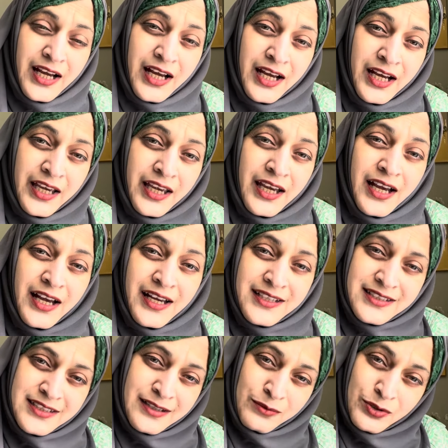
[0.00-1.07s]
I
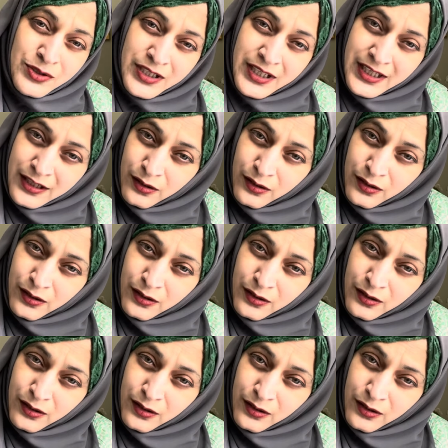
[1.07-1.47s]
asked him to take it